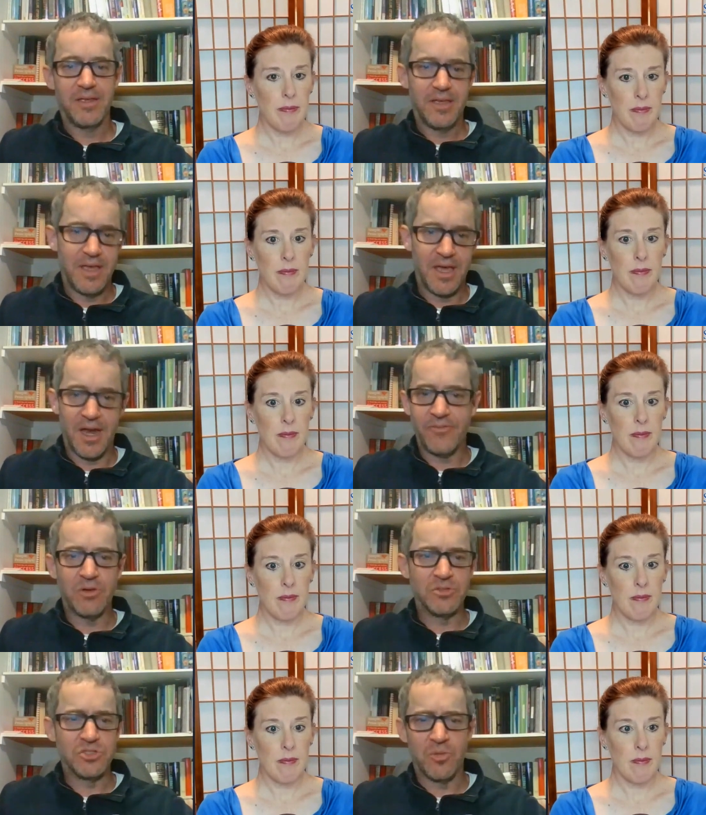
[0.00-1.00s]
Speaker 1: And I've known
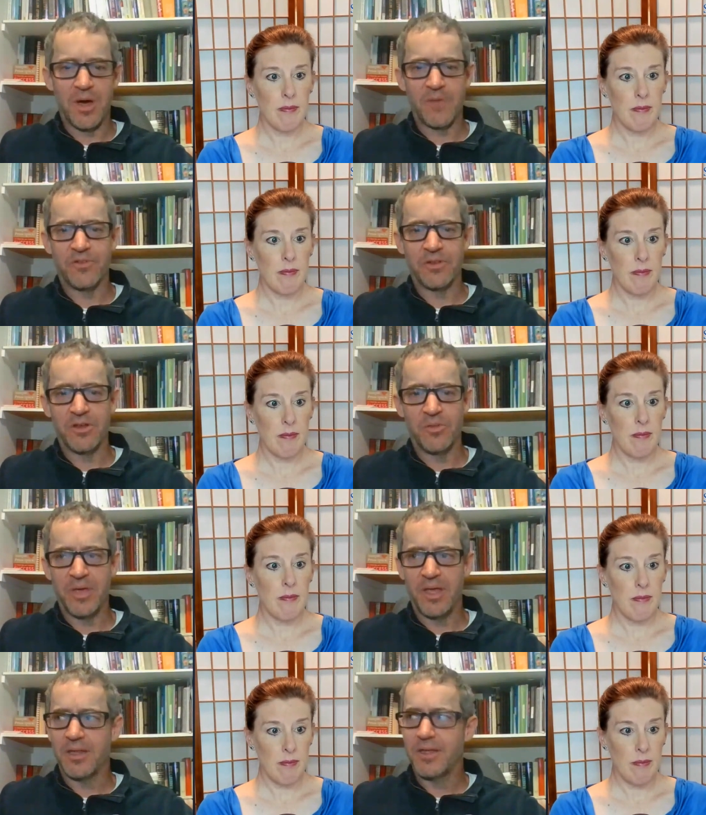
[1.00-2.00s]
Joe Bob for a little
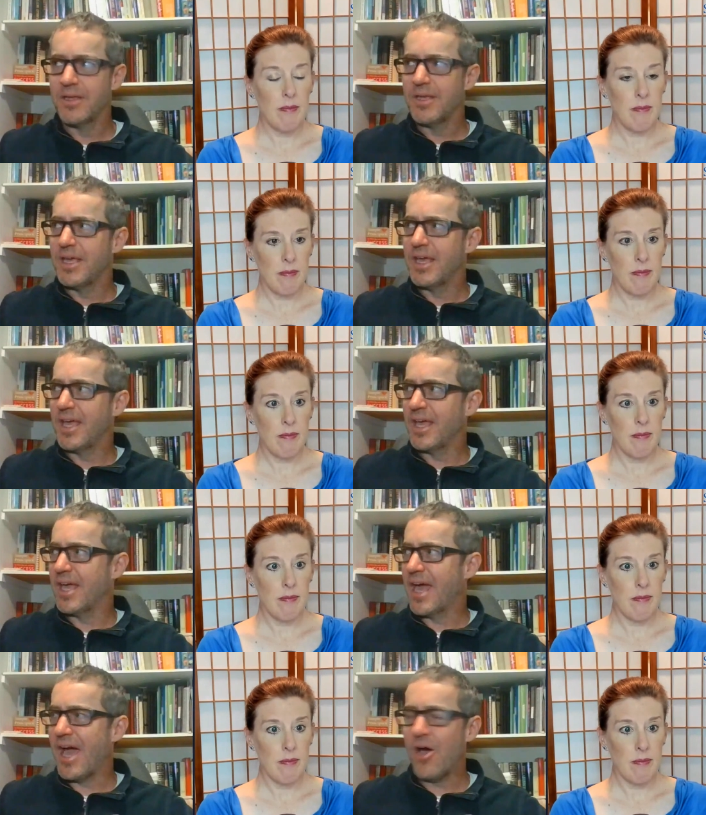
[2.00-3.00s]
bit. Mm-hmm.
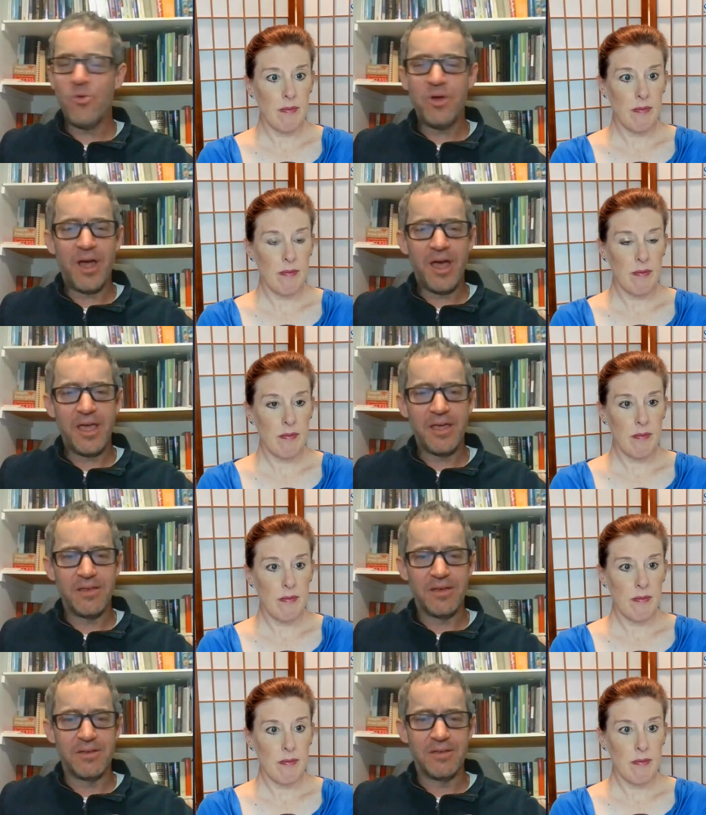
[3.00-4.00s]
How would I
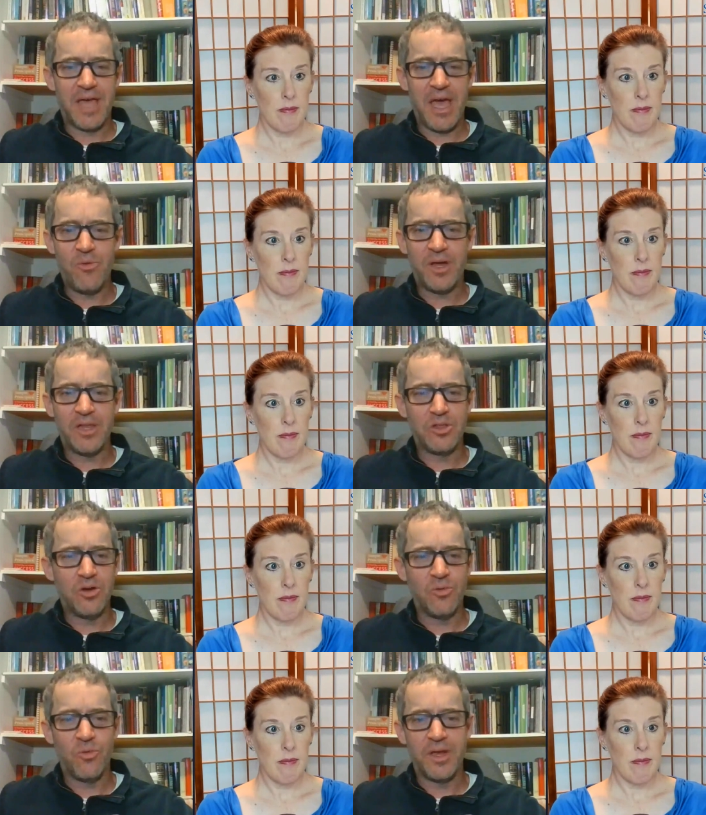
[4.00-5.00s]

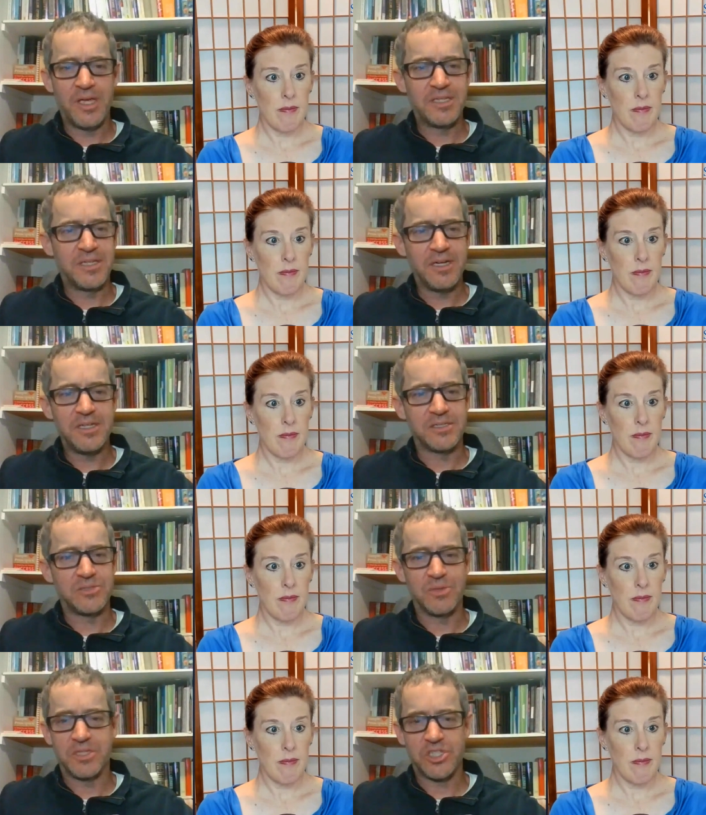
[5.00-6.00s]
learn what he does
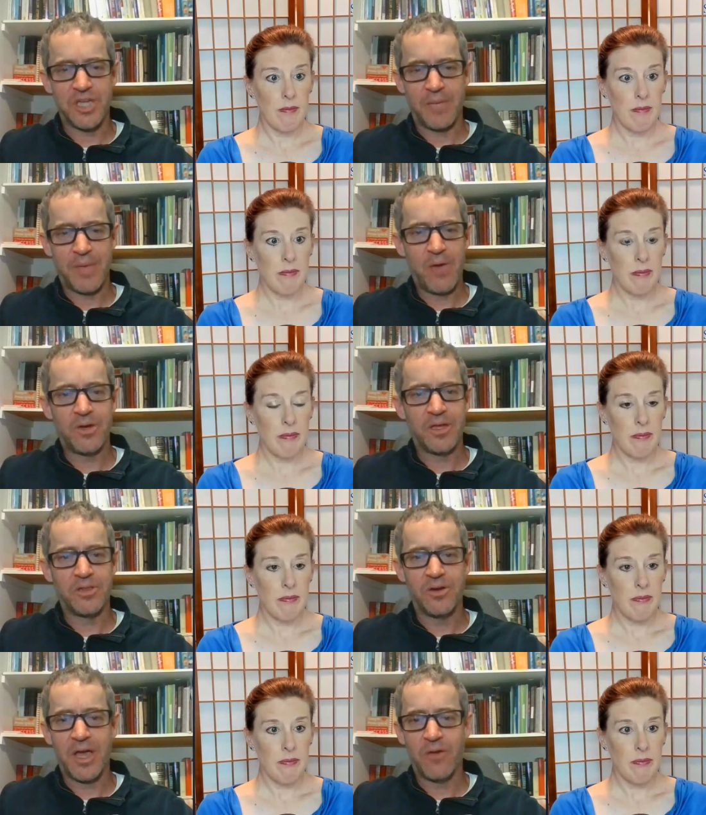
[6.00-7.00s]
with shame? How would I
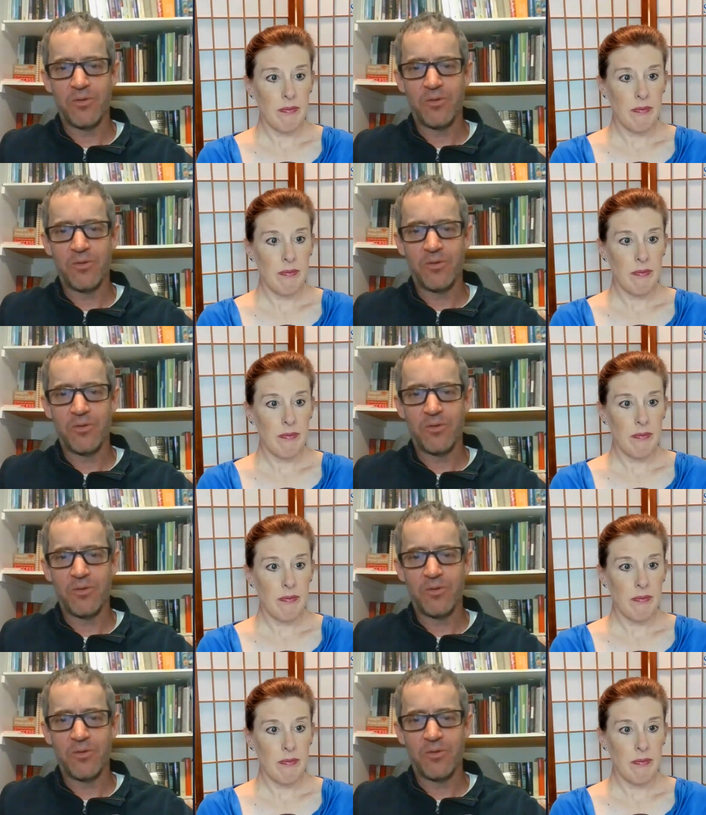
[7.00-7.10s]
learn how he